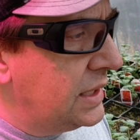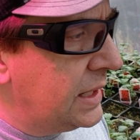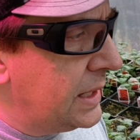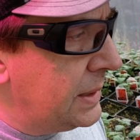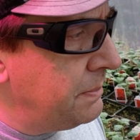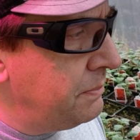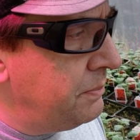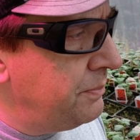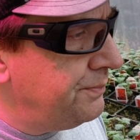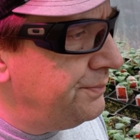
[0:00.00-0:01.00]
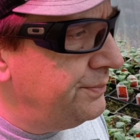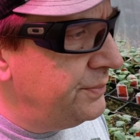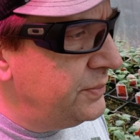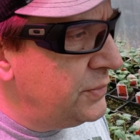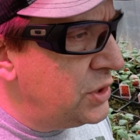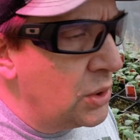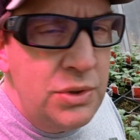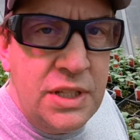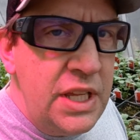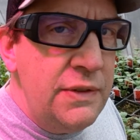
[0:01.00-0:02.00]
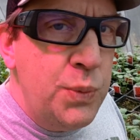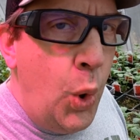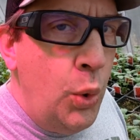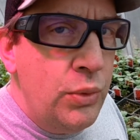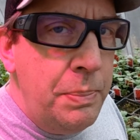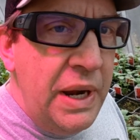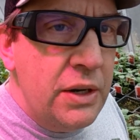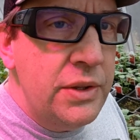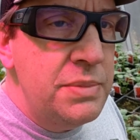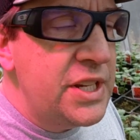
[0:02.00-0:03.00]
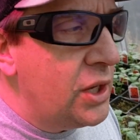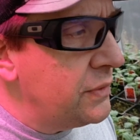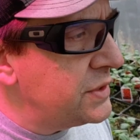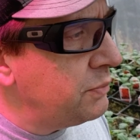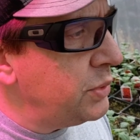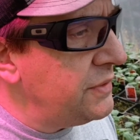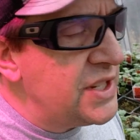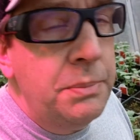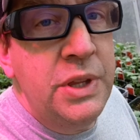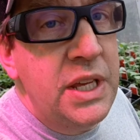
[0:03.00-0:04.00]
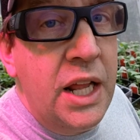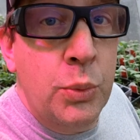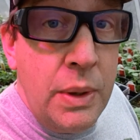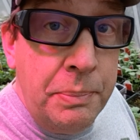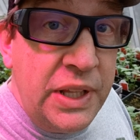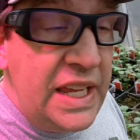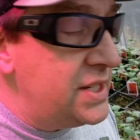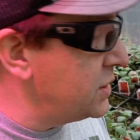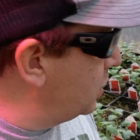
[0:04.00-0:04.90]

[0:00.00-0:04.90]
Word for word: um, those leaves won't repair themselves. We've simply got to replace